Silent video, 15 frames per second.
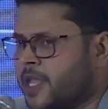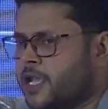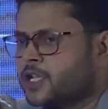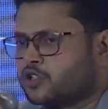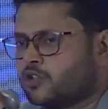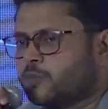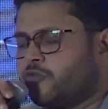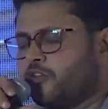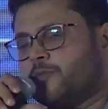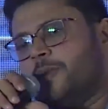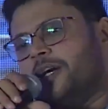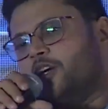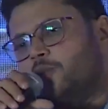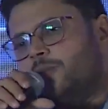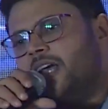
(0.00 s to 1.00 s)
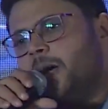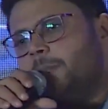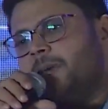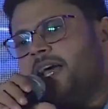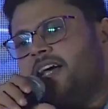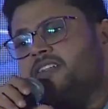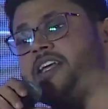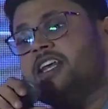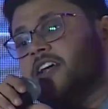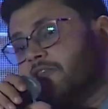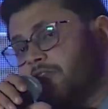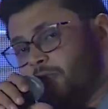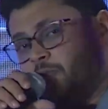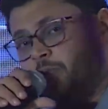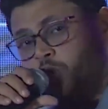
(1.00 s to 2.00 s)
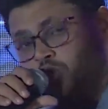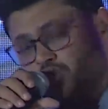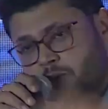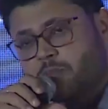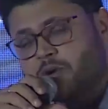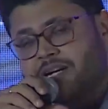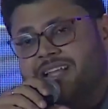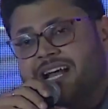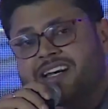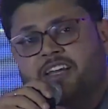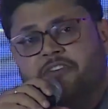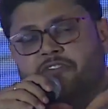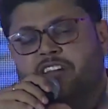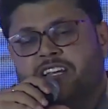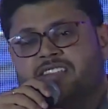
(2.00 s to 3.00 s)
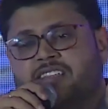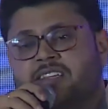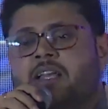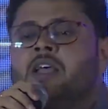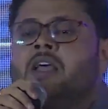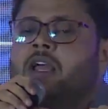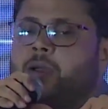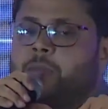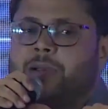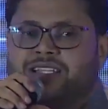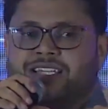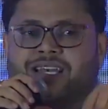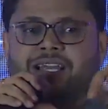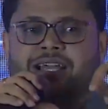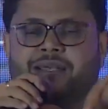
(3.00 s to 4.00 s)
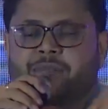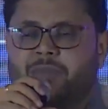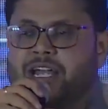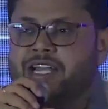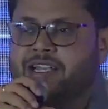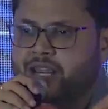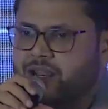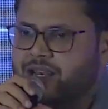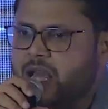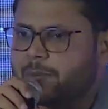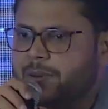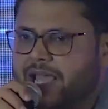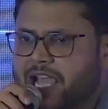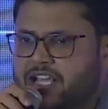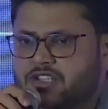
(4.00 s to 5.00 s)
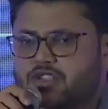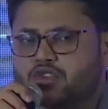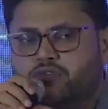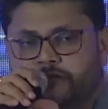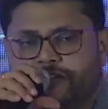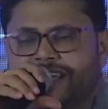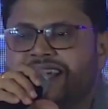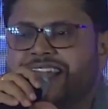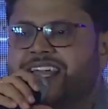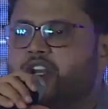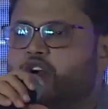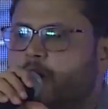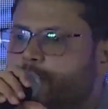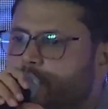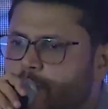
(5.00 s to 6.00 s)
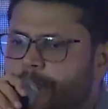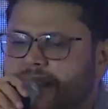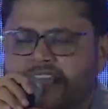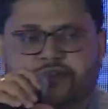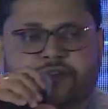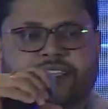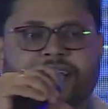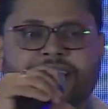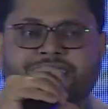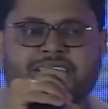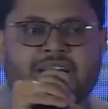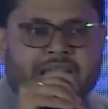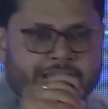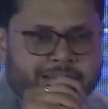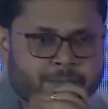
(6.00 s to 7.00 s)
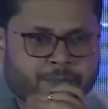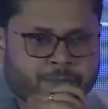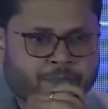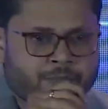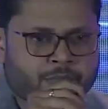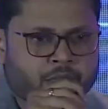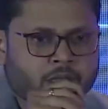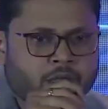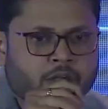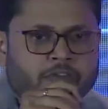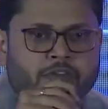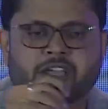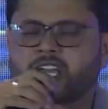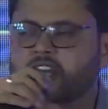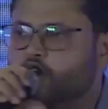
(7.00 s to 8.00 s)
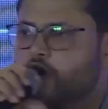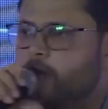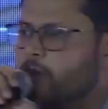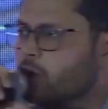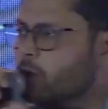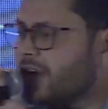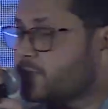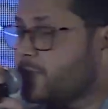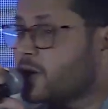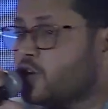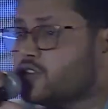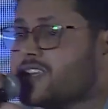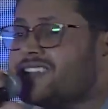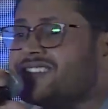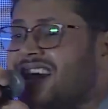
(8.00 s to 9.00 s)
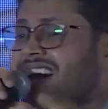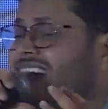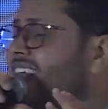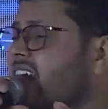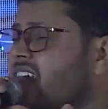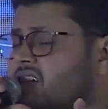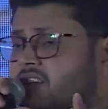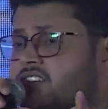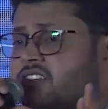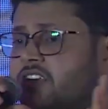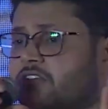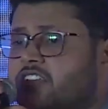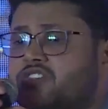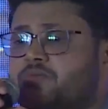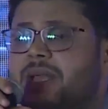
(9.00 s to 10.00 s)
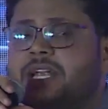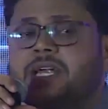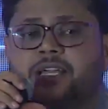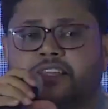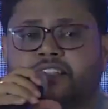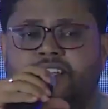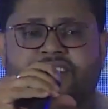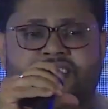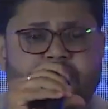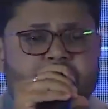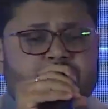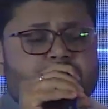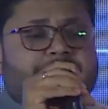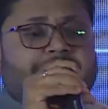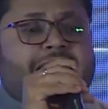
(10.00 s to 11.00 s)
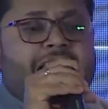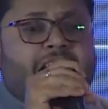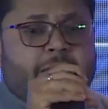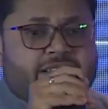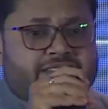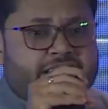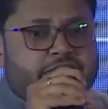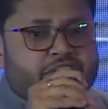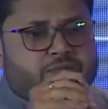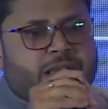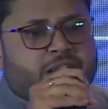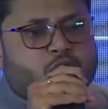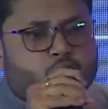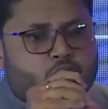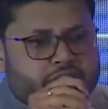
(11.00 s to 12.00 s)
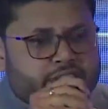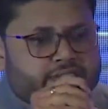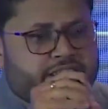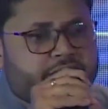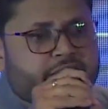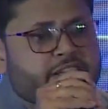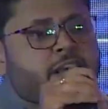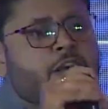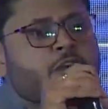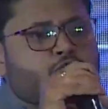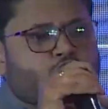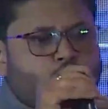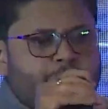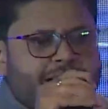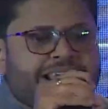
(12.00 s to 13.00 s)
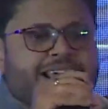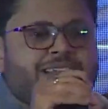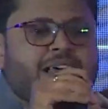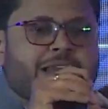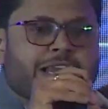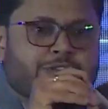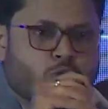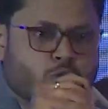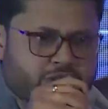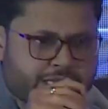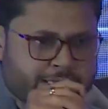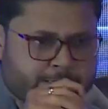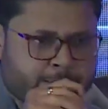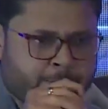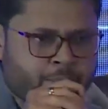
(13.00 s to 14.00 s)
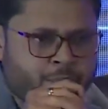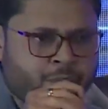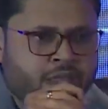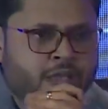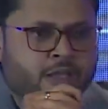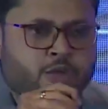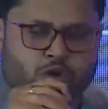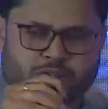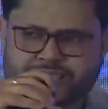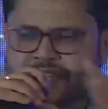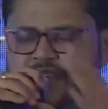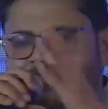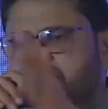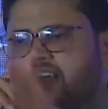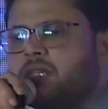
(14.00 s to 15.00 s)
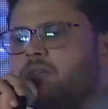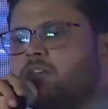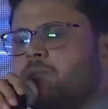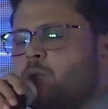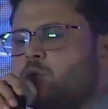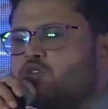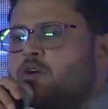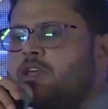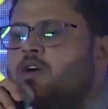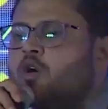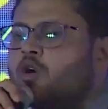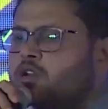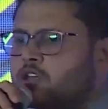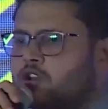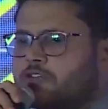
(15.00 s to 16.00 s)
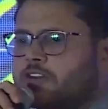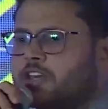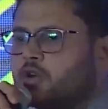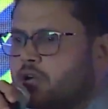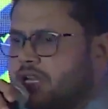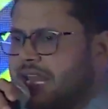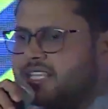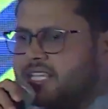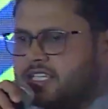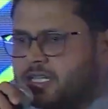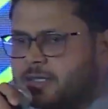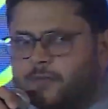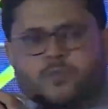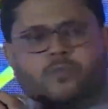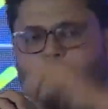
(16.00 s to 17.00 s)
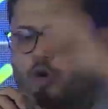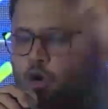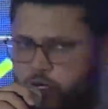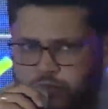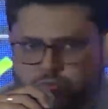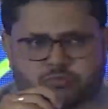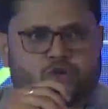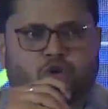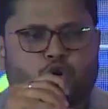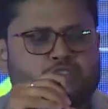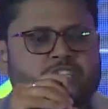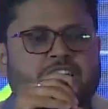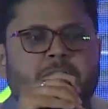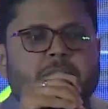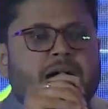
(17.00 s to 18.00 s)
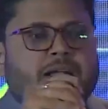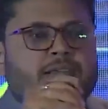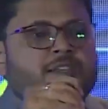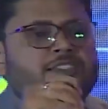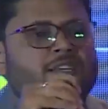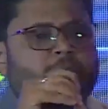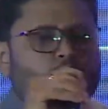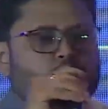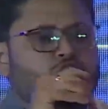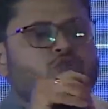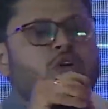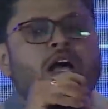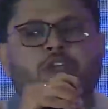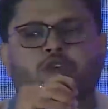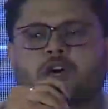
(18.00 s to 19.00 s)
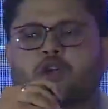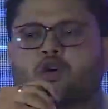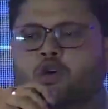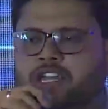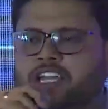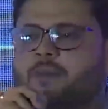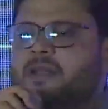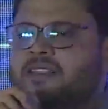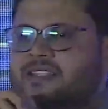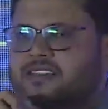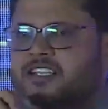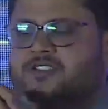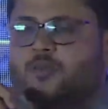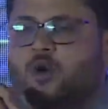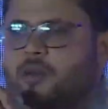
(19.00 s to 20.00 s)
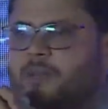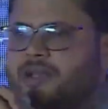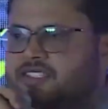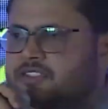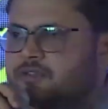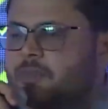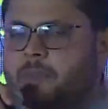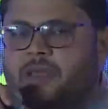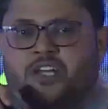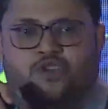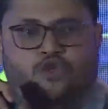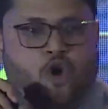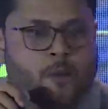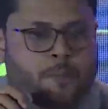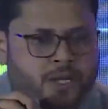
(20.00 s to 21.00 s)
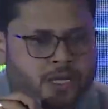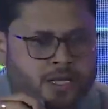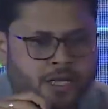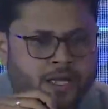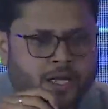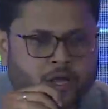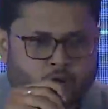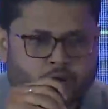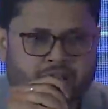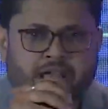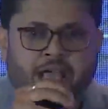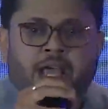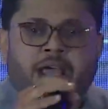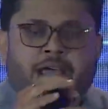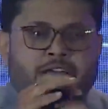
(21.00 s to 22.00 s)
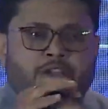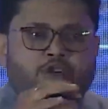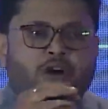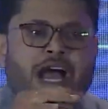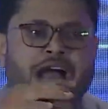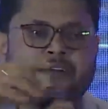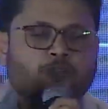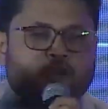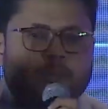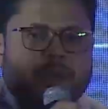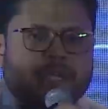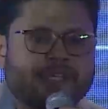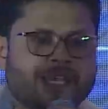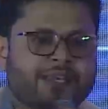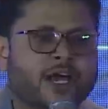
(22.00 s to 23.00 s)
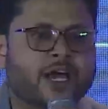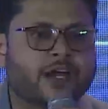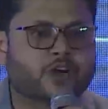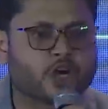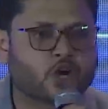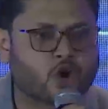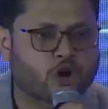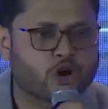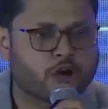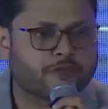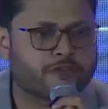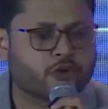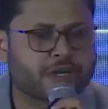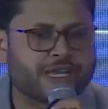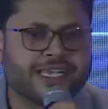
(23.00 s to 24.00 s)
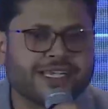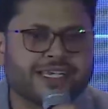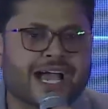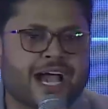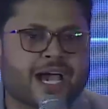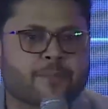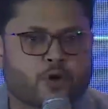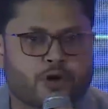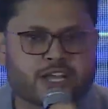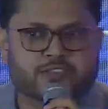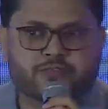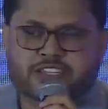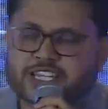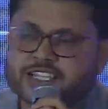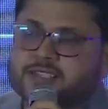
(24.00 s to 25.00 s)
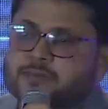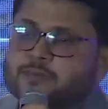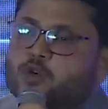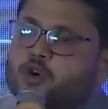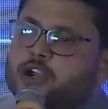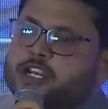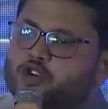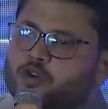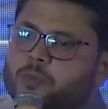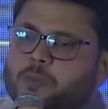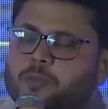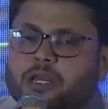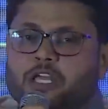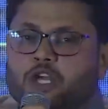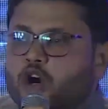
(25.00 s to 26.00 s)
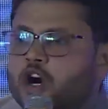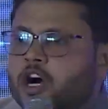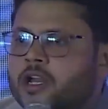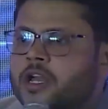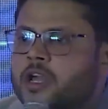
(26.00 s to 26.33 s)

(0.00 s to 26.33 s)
So for B2B application, and it's most important that it's basically in my internal application, so we can compromise with the design. We can compromise because it's at last it savings my time, it savings my cost, it savings so many other resources. You can just think, suppose you are an owner of an organization, or thoda sari baat. Suppose you are owning a business, a small business, maybe a shop, okay, and you have to maintain a record of your entire products, which is going to be procured